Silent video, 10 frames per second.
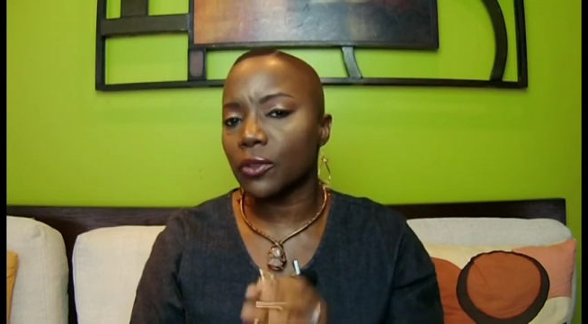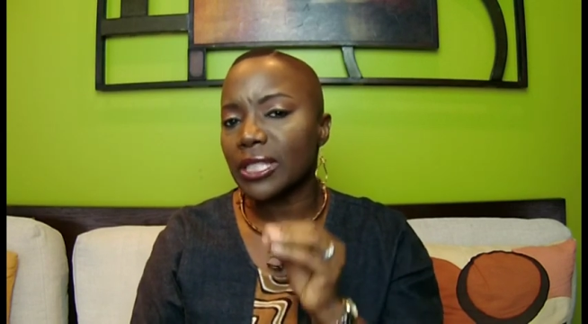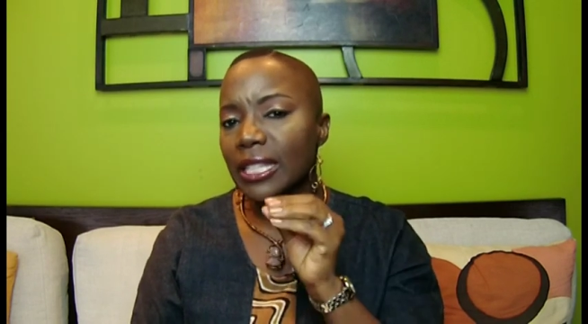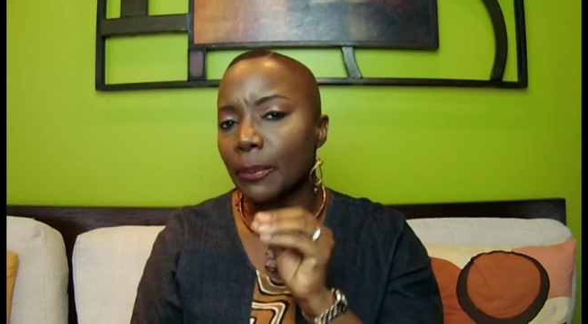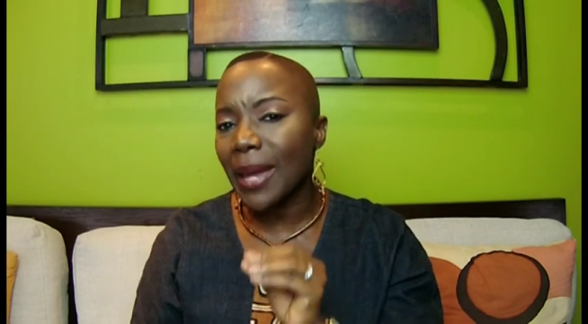You
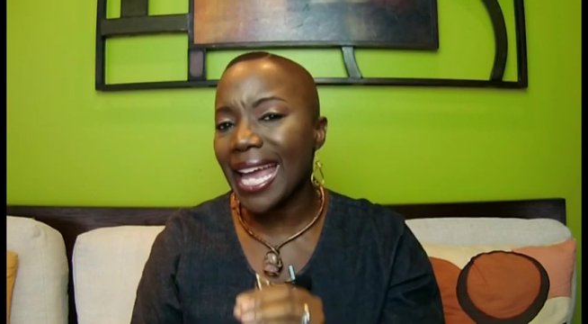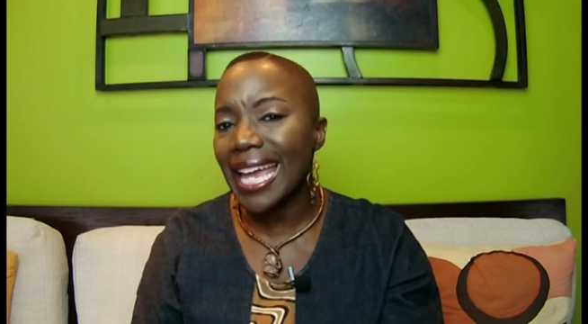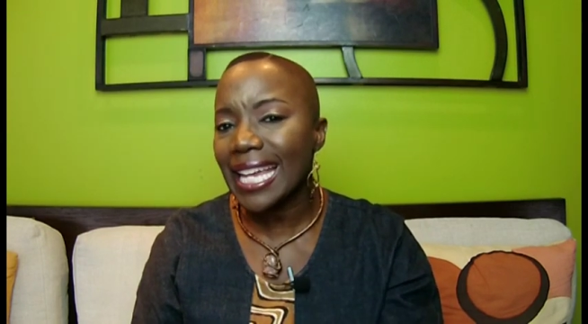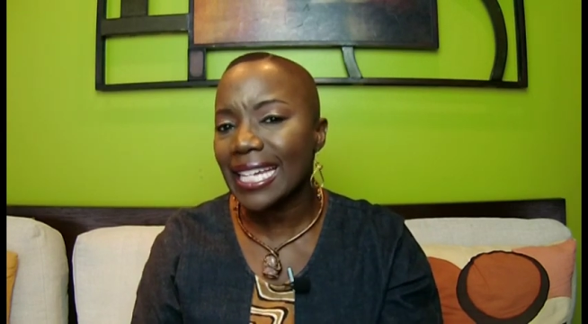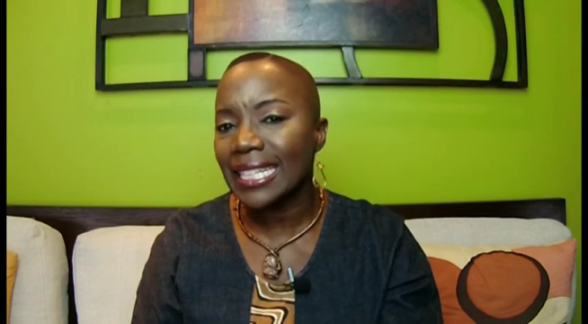see, the
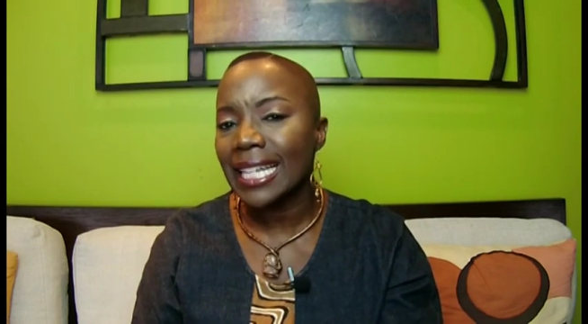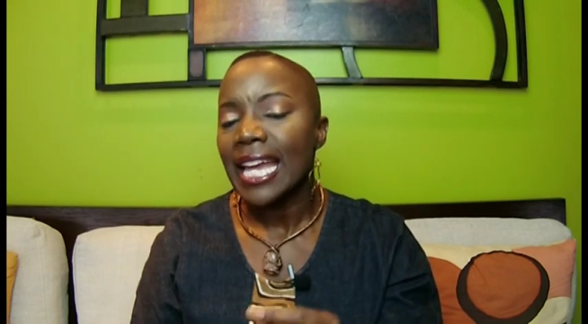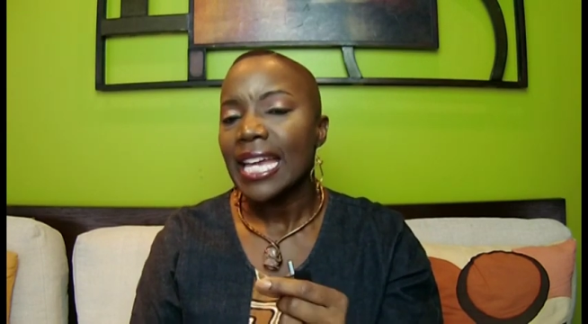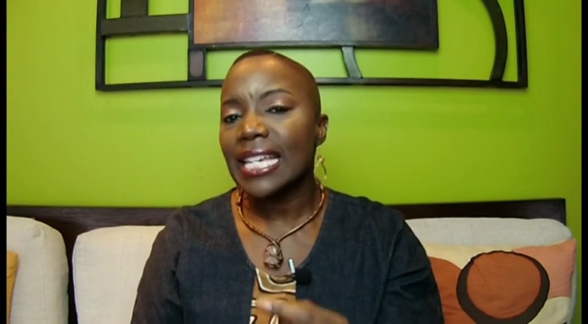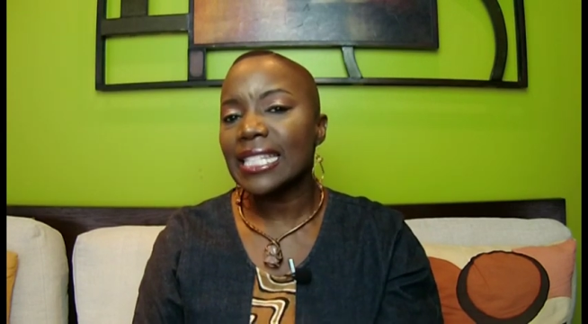pain
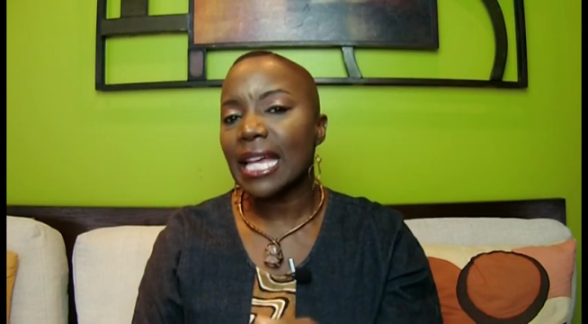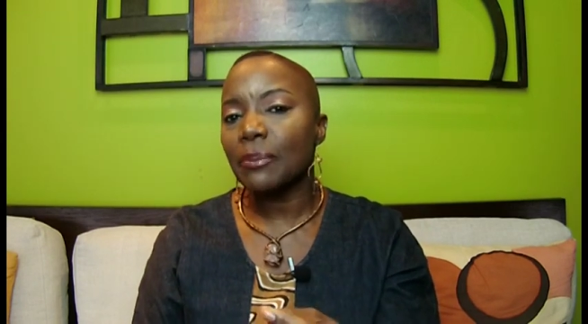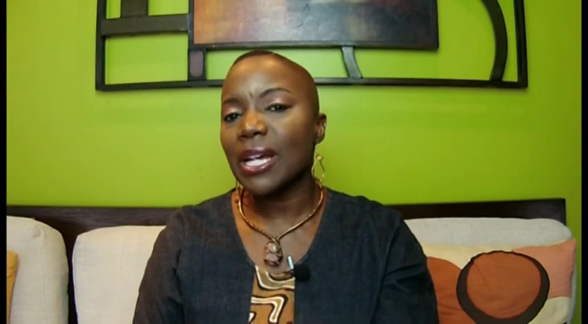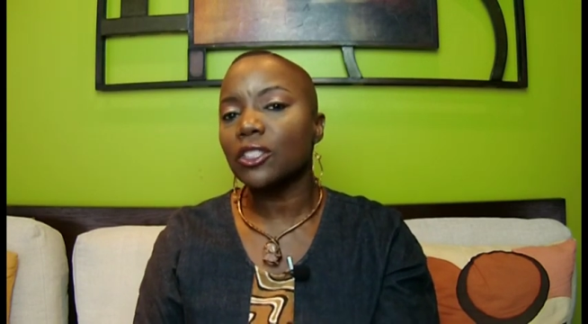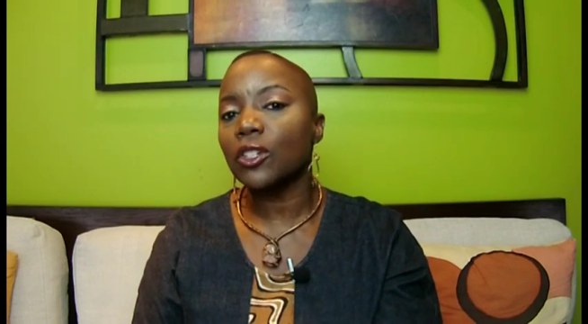is that
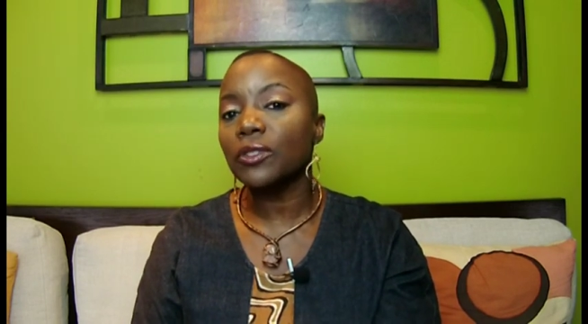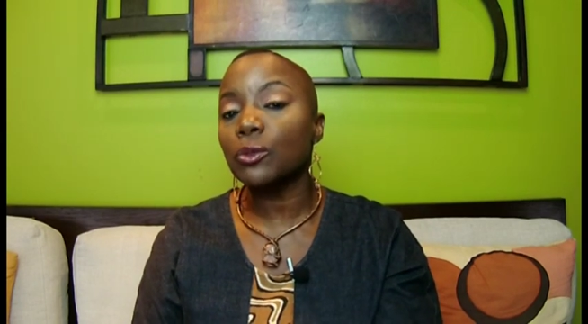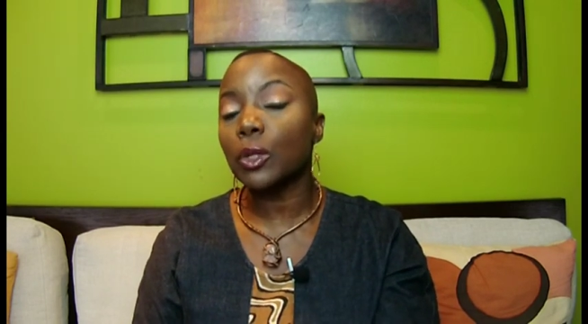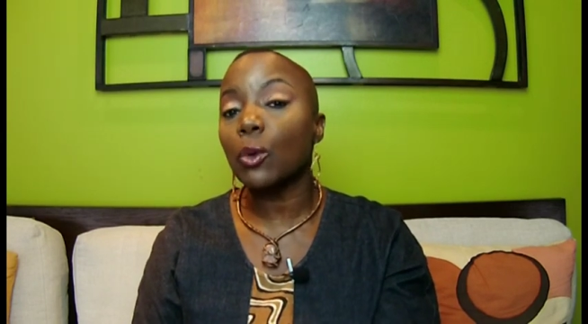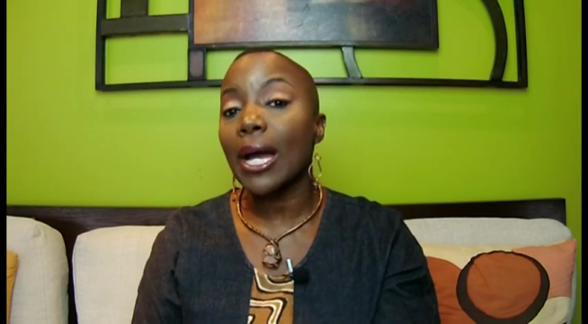my service
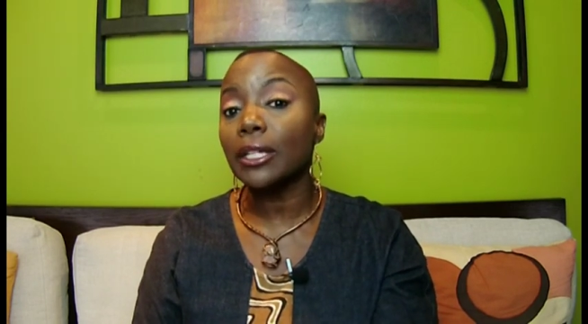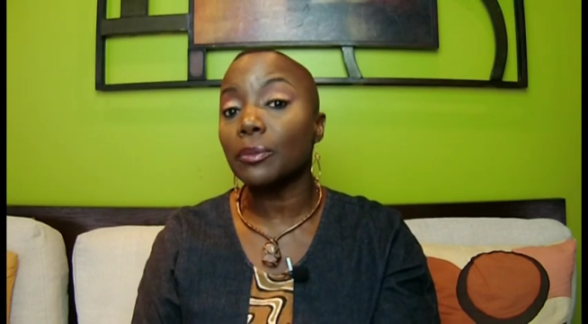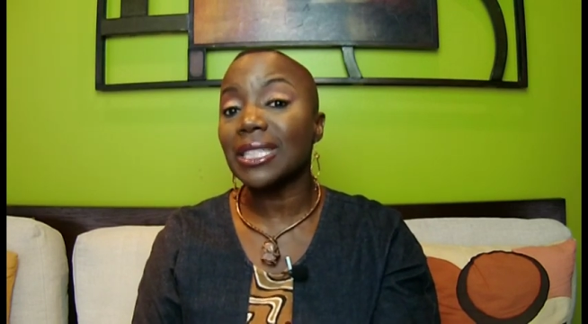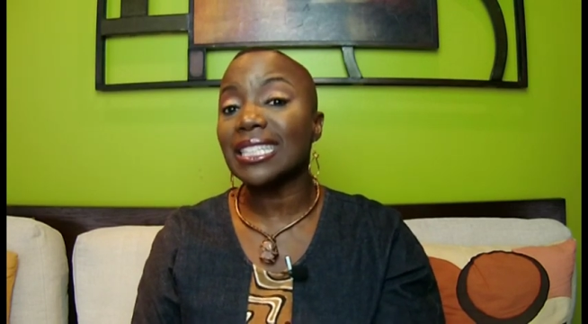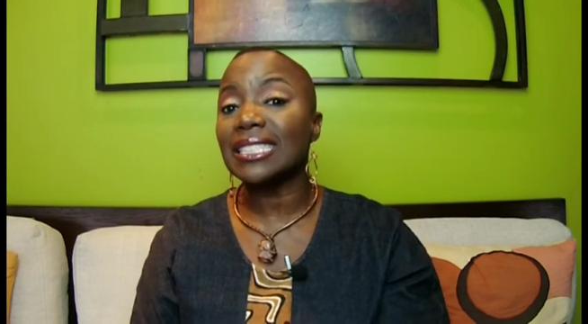required
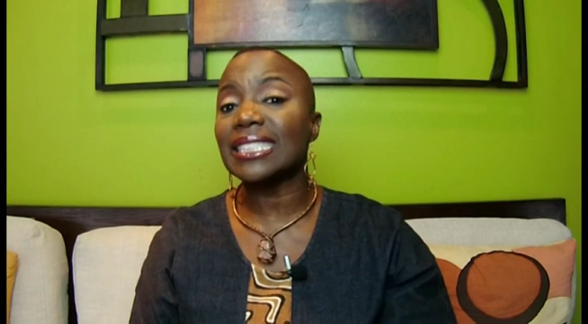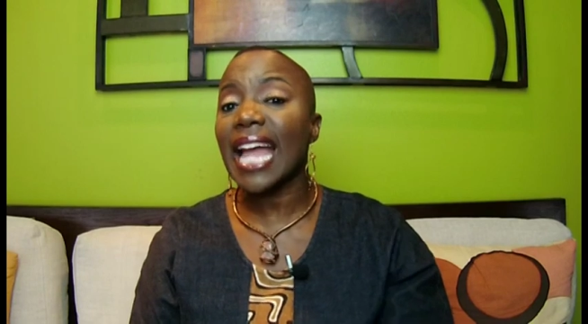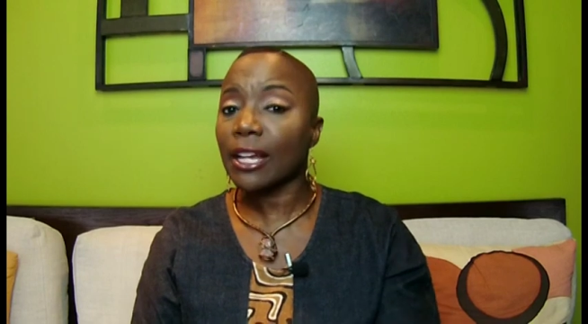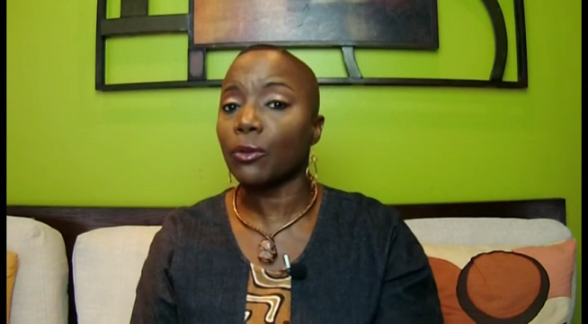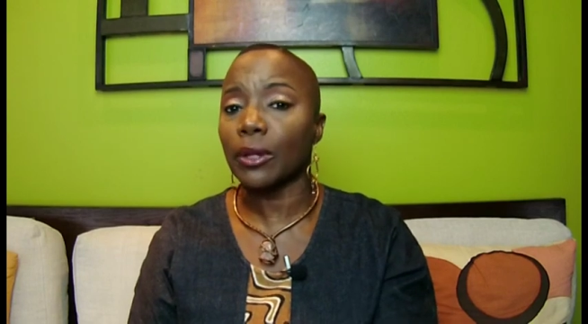me to
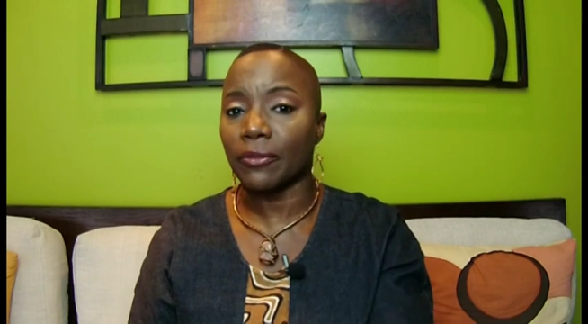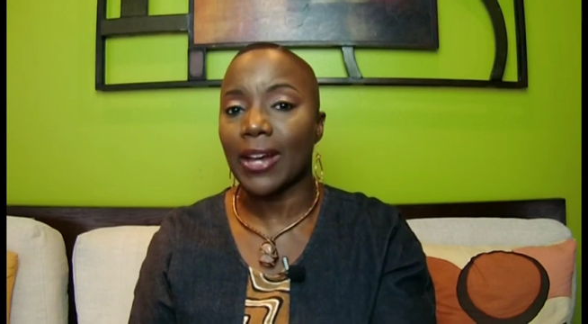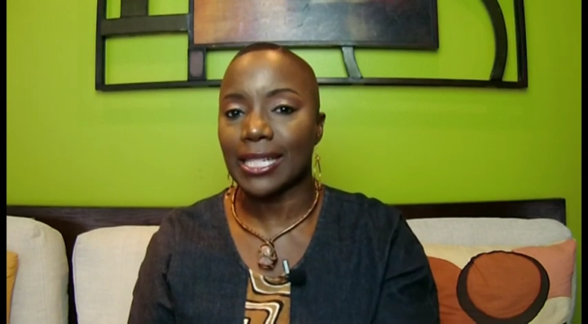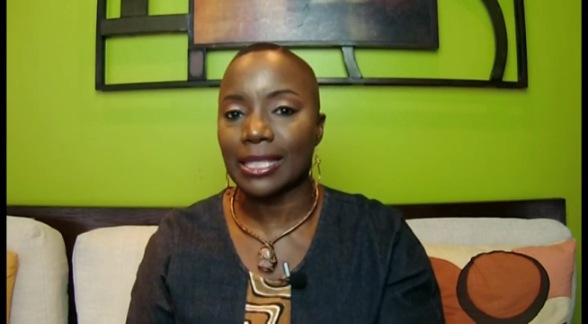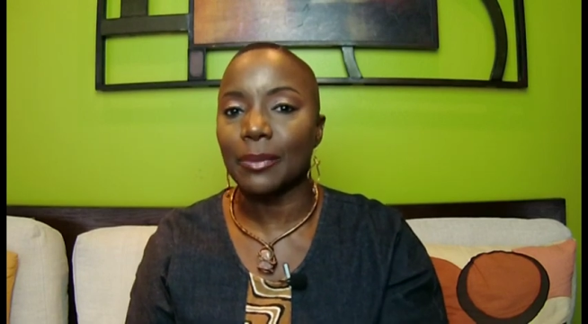
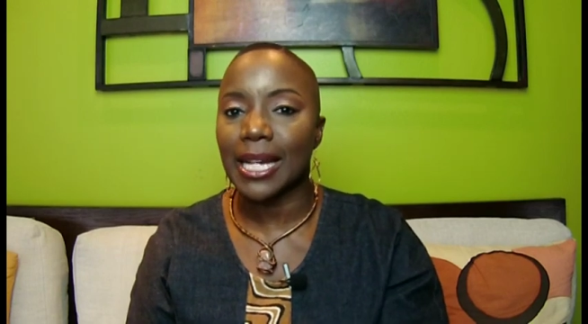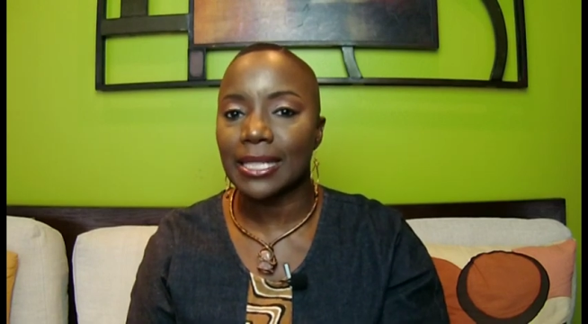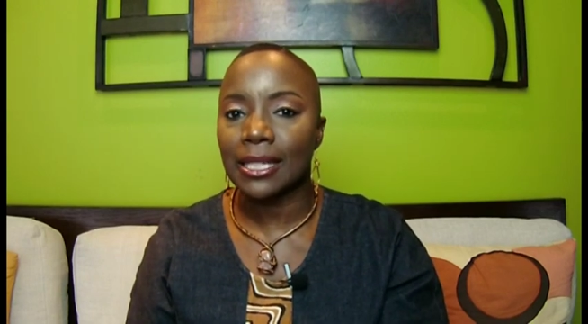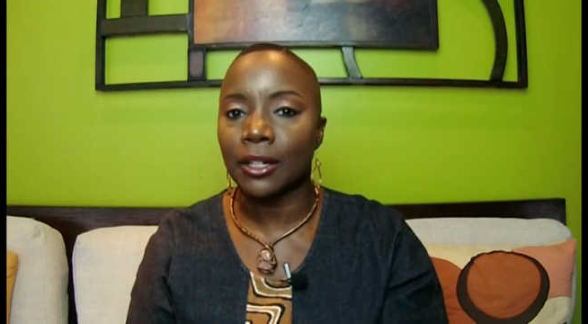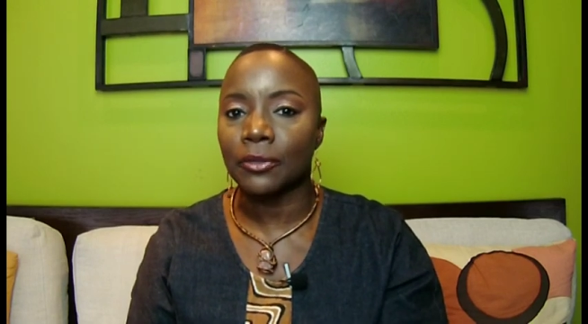sacrifice
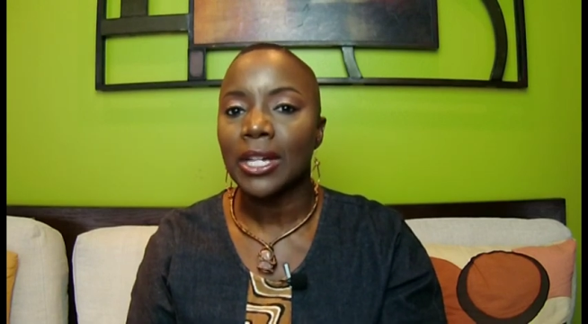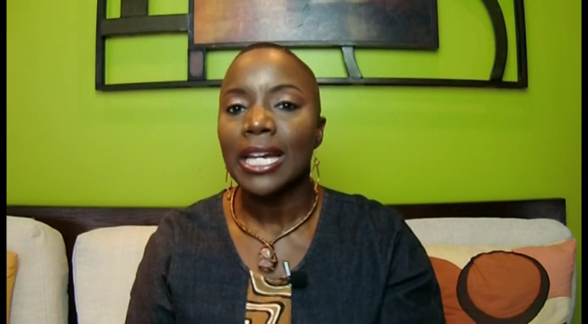myself